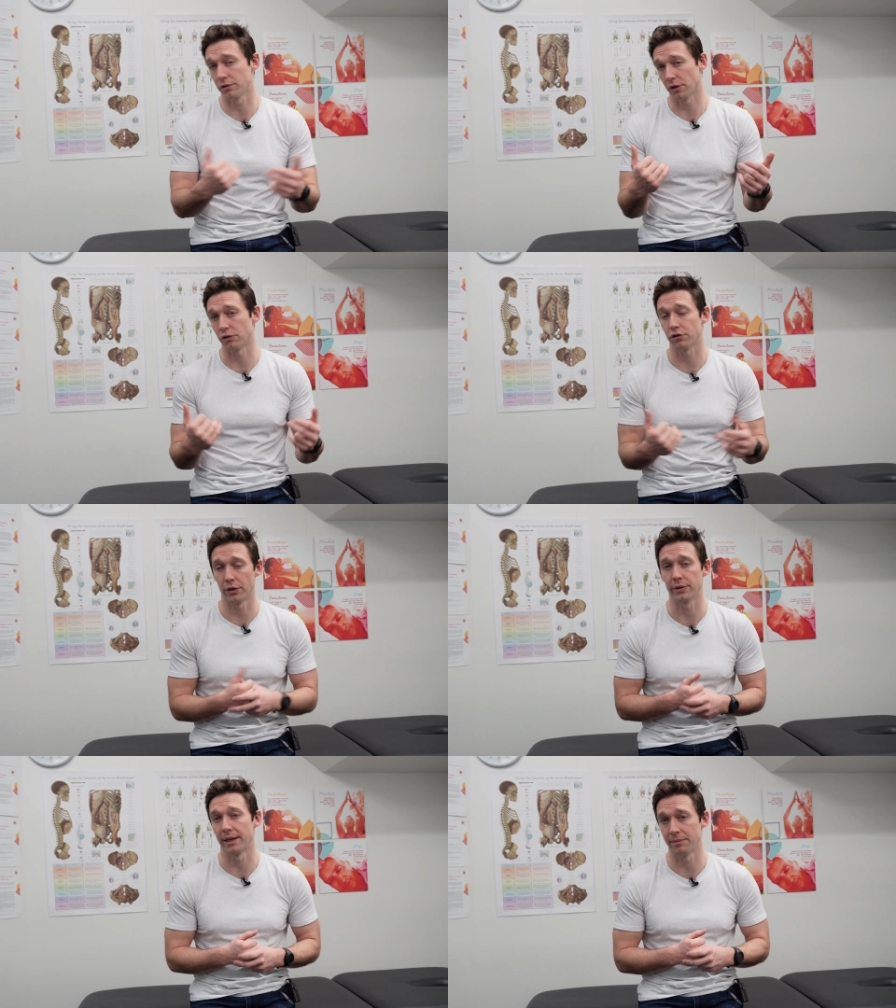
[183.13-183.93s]
I'll show
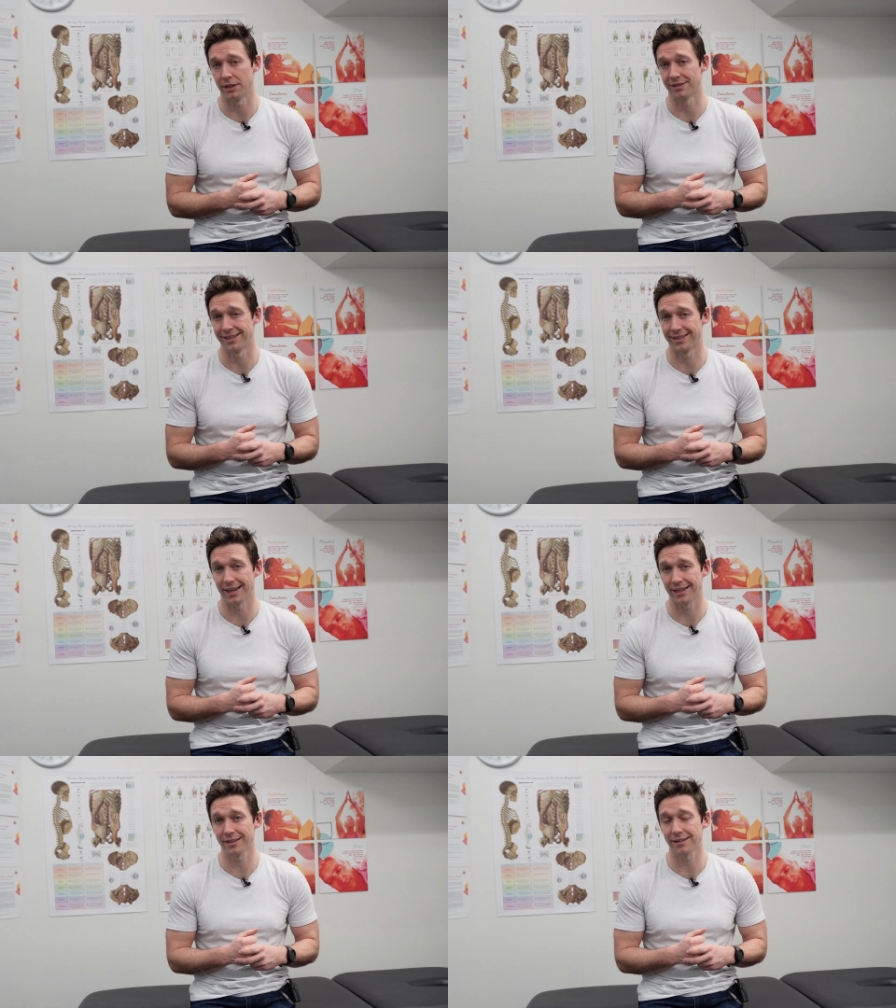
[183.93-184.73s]
you what that means in a
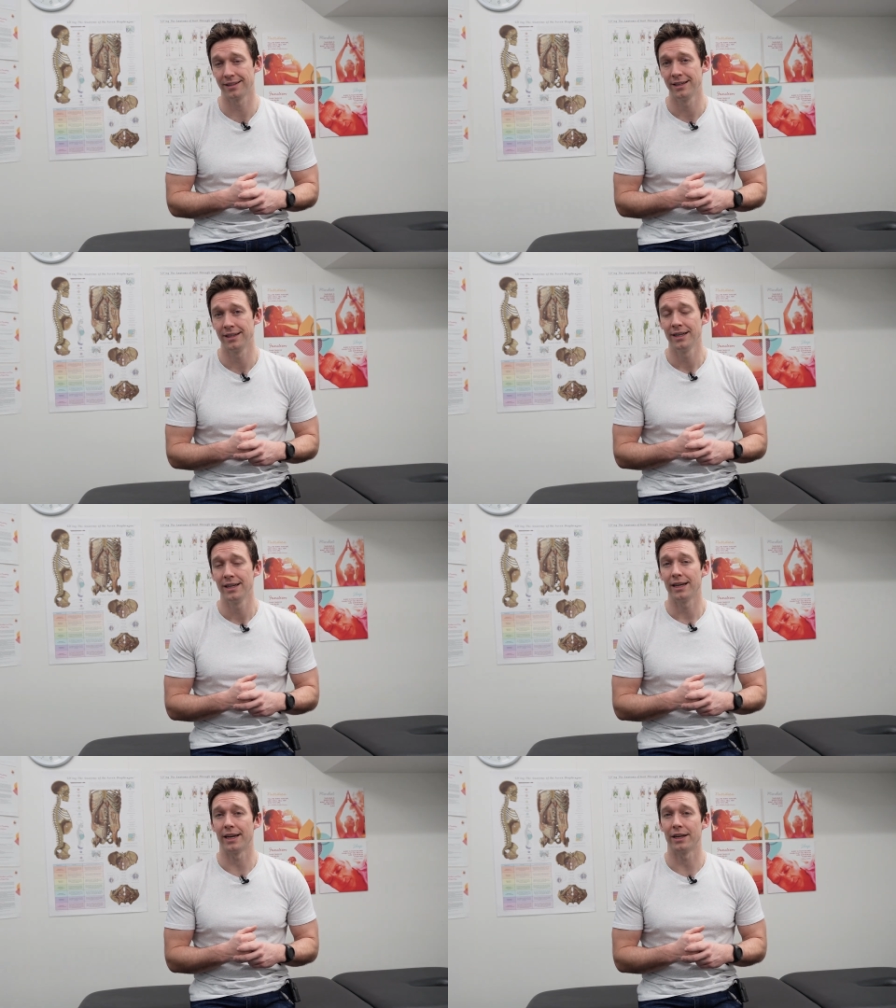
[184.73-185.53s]
second.
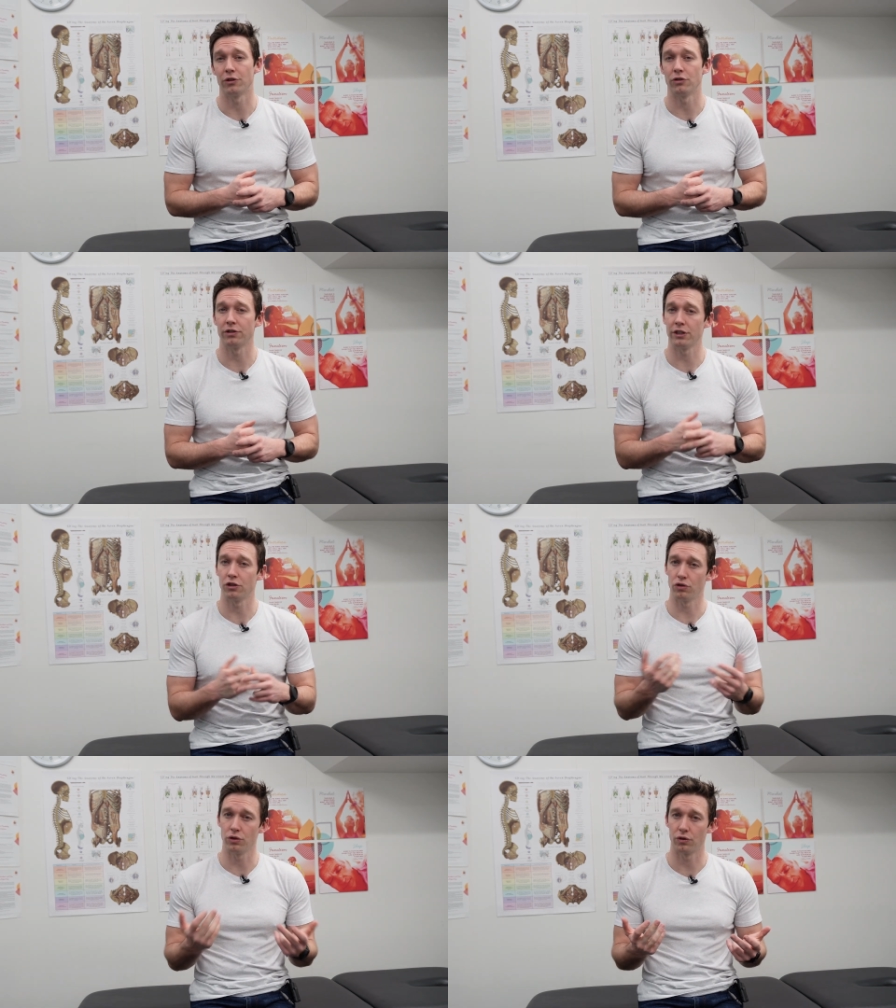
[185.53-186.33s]
And you just need
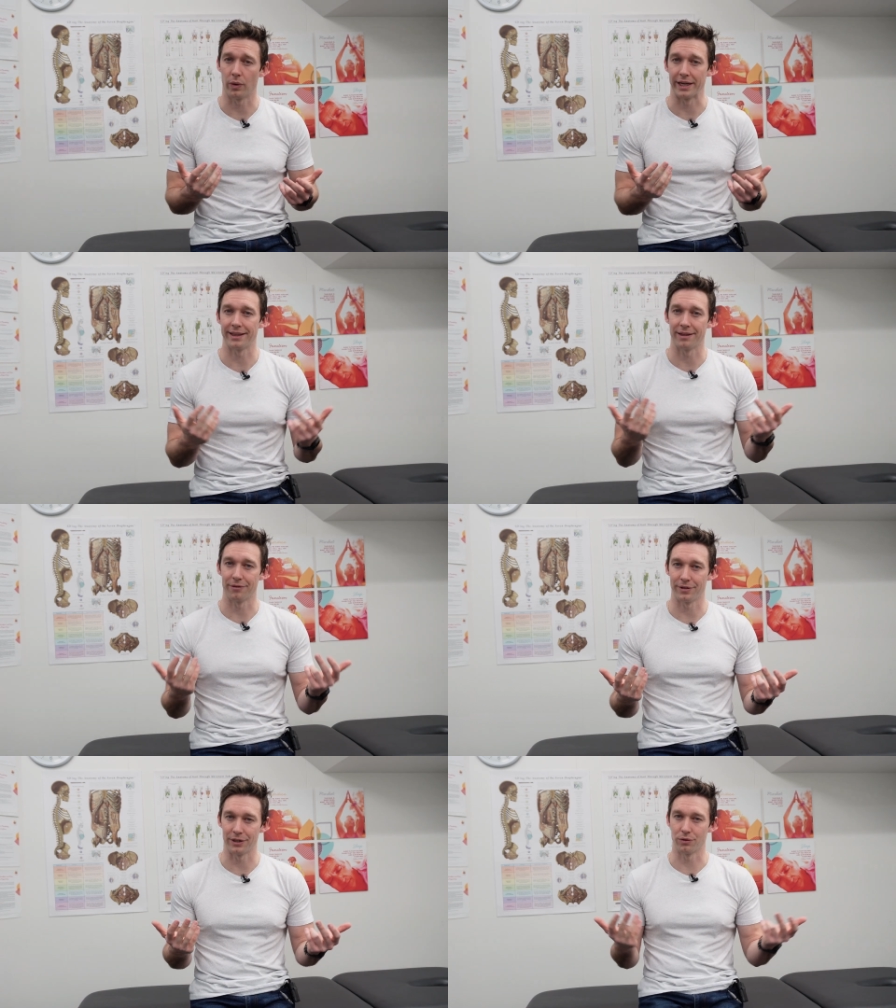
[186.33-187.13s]
to choose a weight
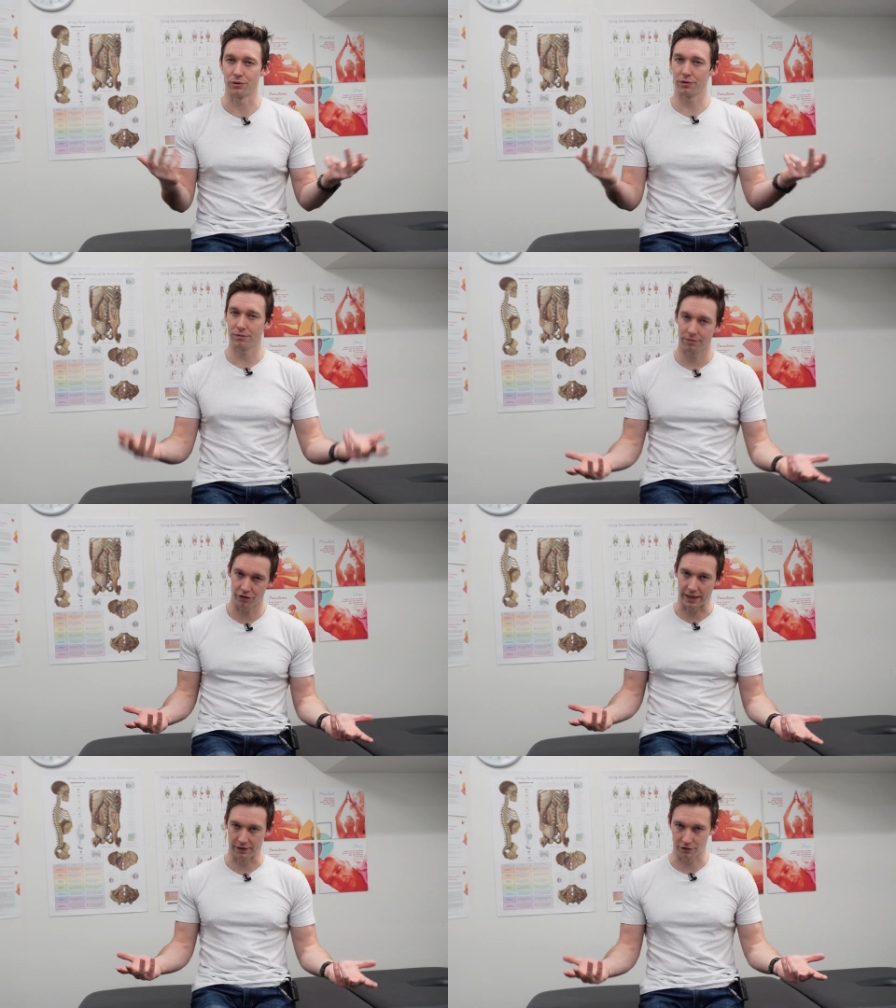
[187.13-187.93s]
that feels
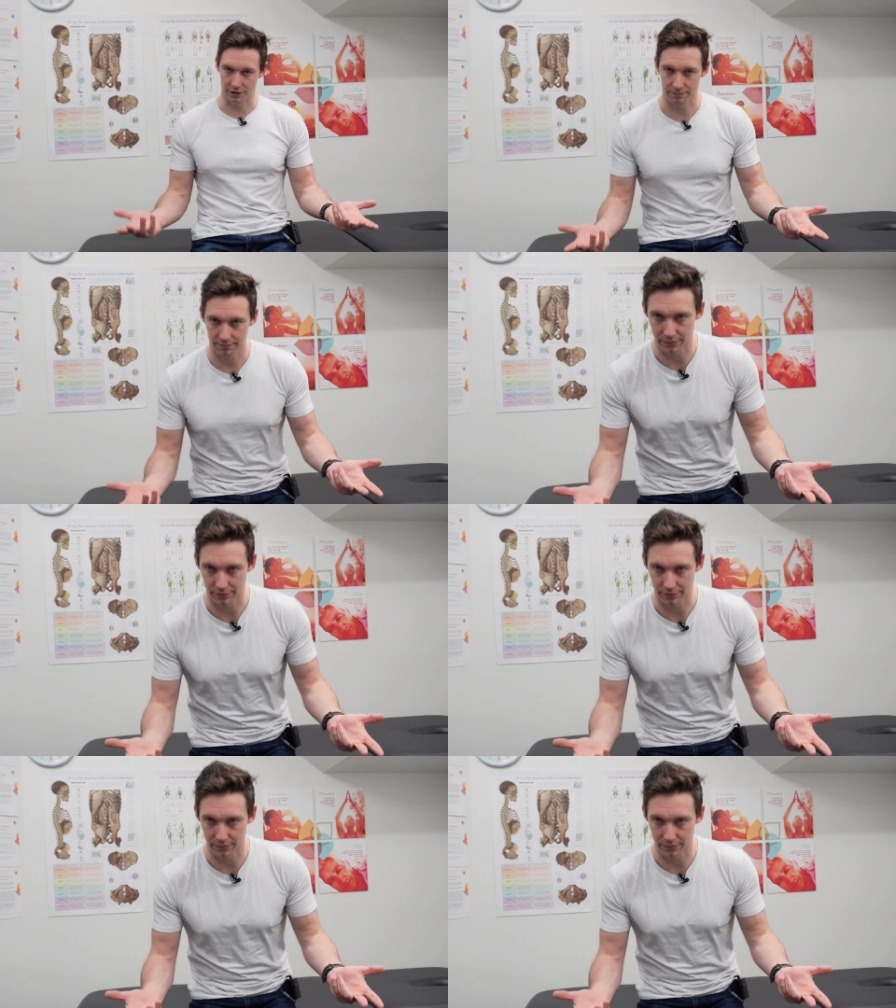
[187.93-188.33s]
challenging.